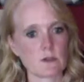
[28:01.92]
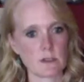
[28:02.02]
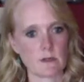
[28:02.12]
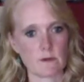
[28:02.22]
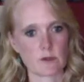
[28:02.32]

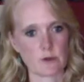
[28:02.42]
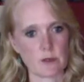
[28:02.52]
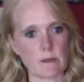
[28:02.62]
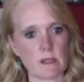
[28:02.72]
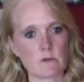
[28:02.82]
of the
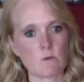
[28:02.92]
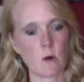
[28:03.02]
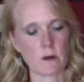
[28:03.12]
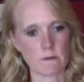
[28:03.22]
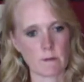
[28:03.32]
treatments,
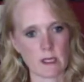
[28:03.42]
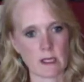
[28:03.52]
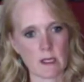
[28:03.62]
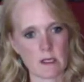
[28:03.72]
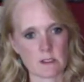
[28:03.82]
one of the
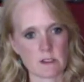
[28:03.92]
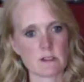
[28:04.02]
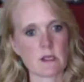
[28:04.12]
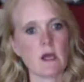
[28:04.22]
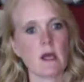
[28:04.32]
medications